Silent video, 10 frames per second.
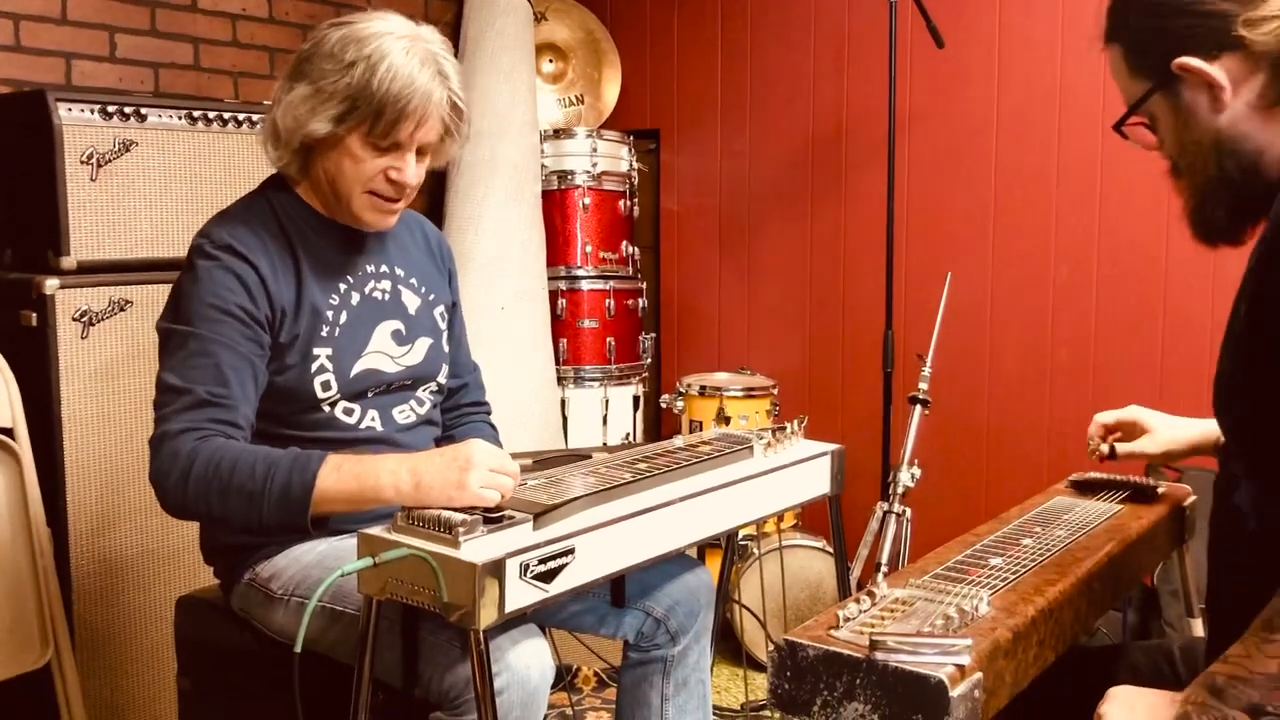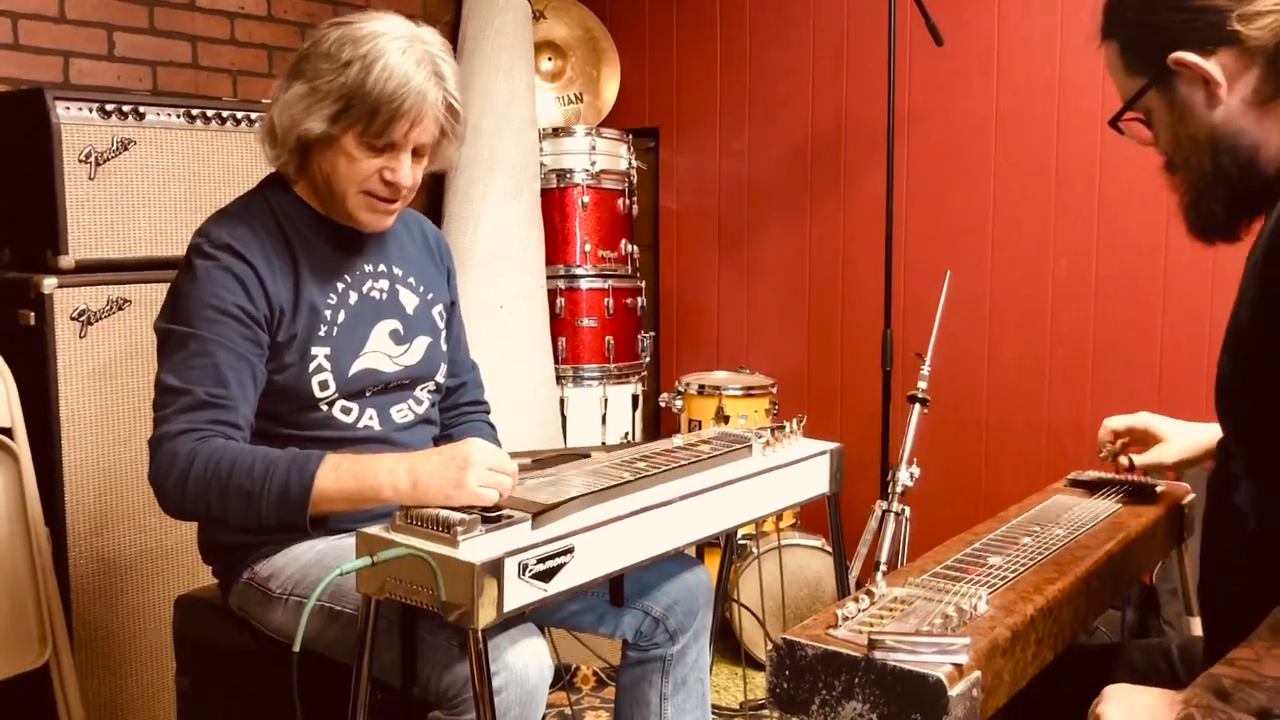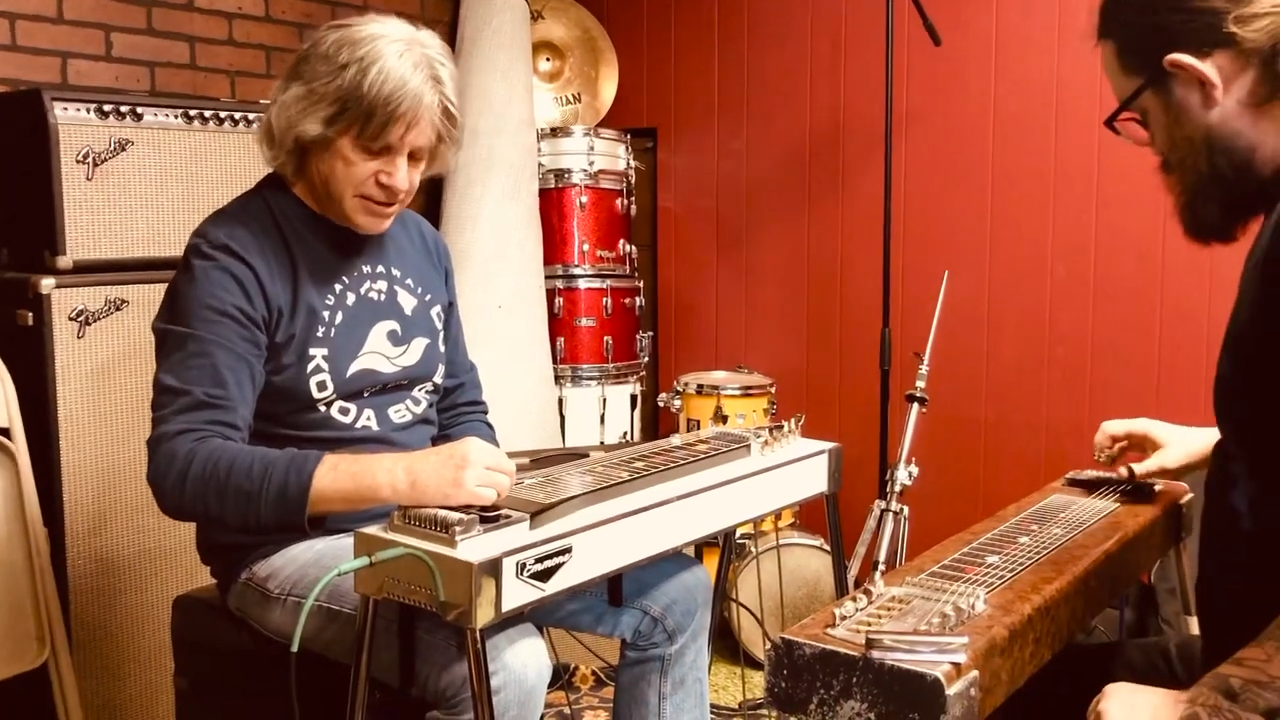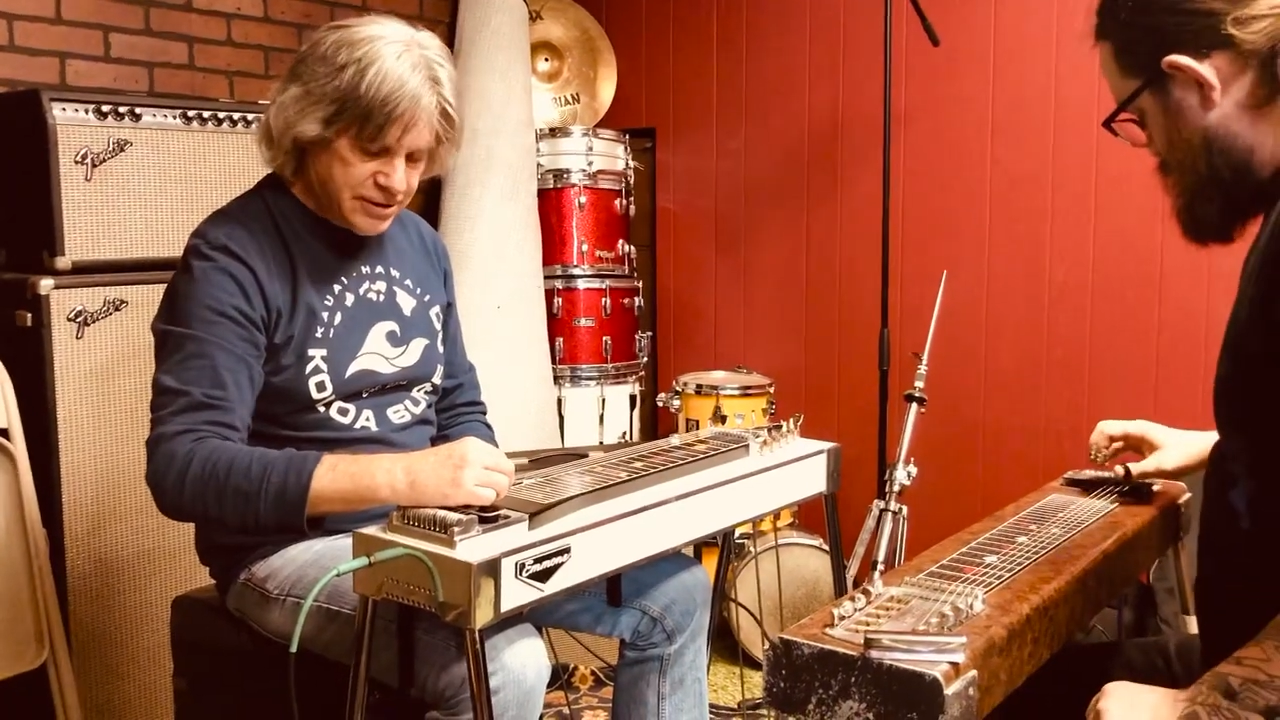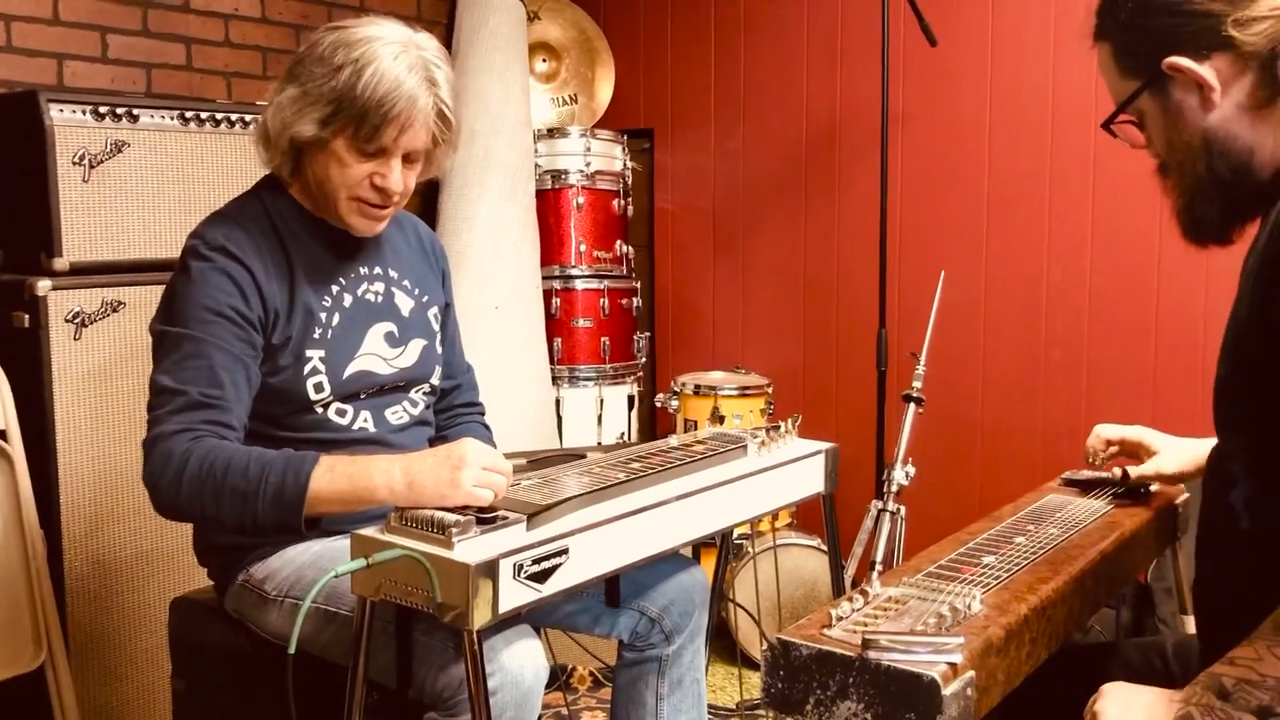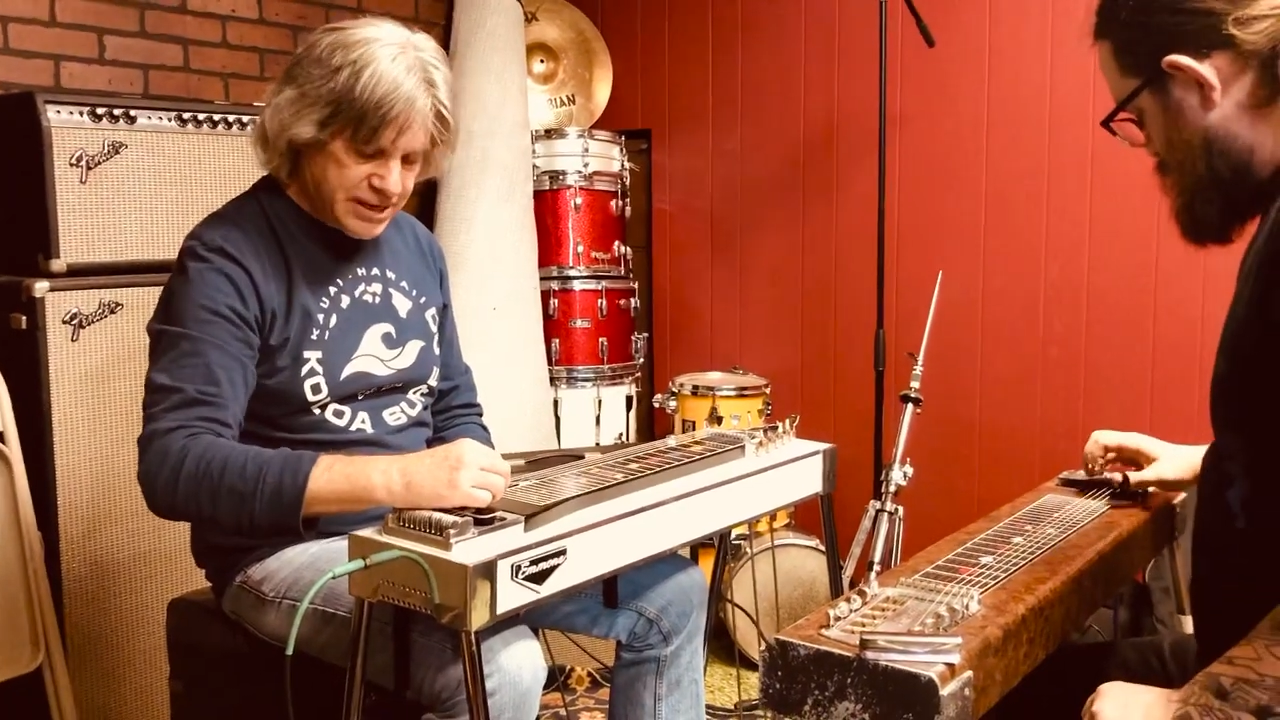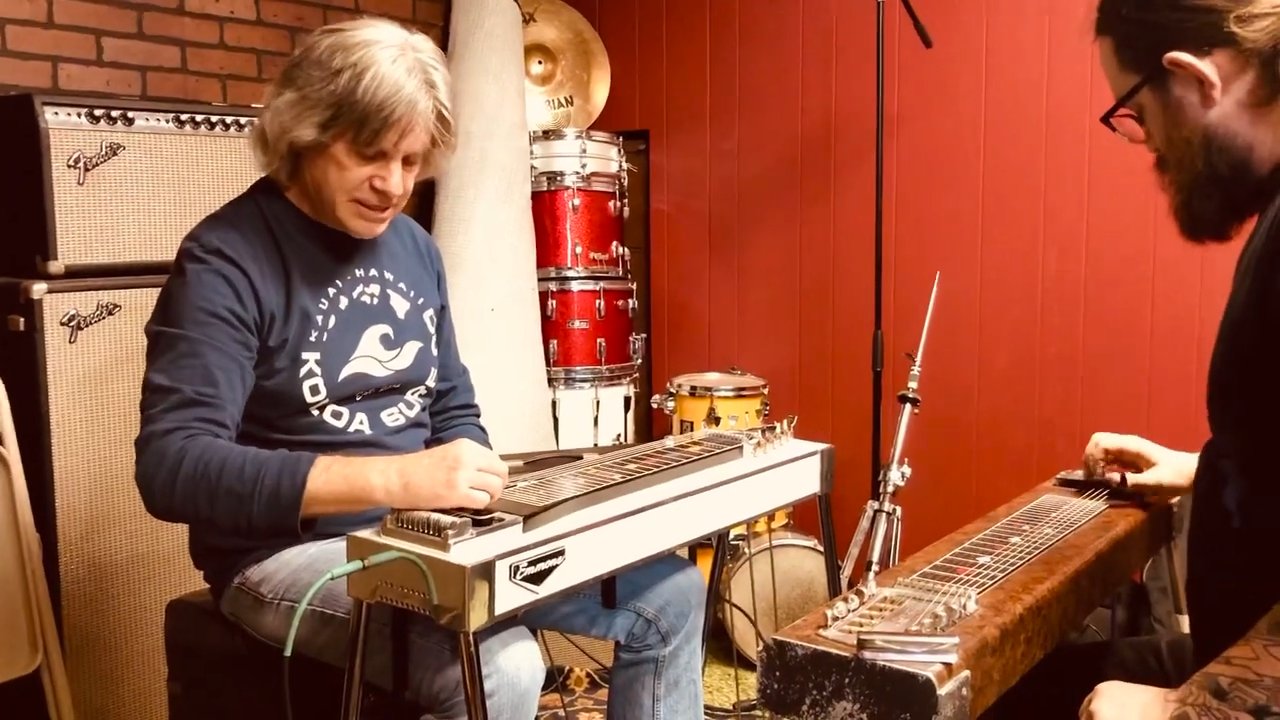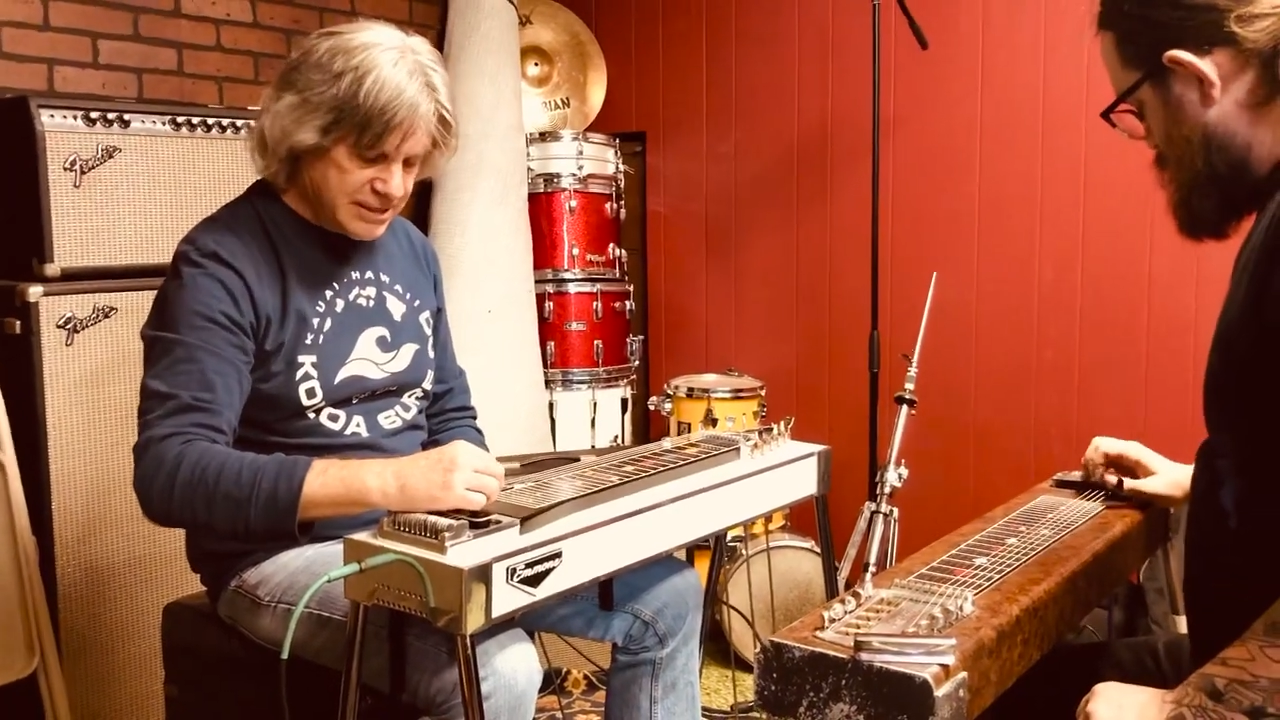To do this,